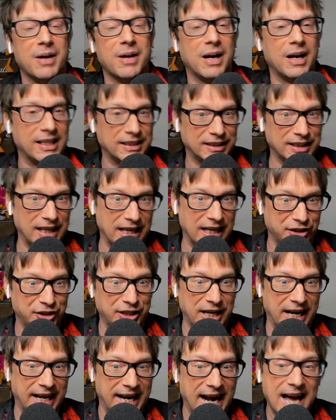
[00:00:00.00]
as as
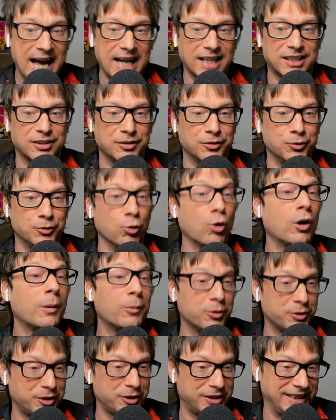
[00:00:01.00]
Gen X,
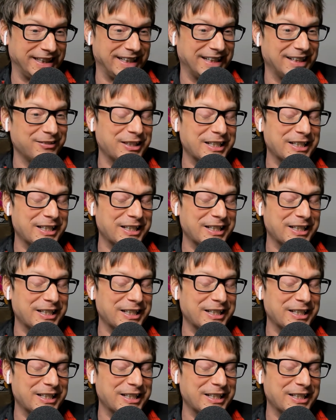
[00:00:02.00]
normalcy,